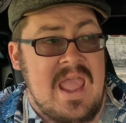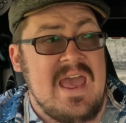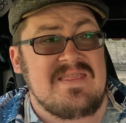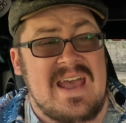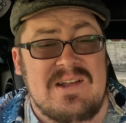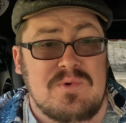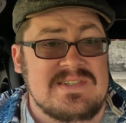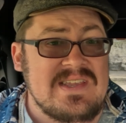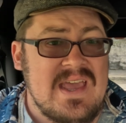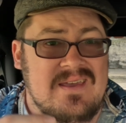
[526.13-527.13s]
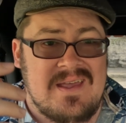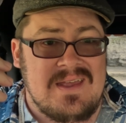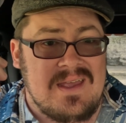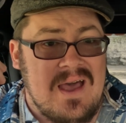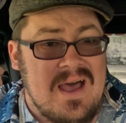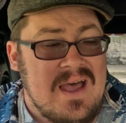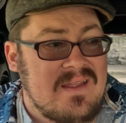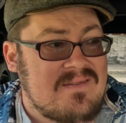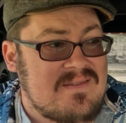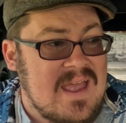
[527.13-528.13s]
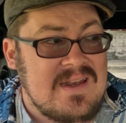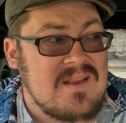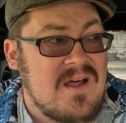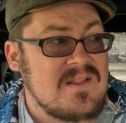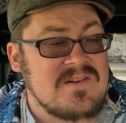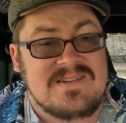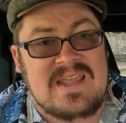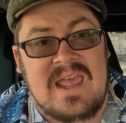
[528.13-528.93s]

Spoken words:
And that was like $10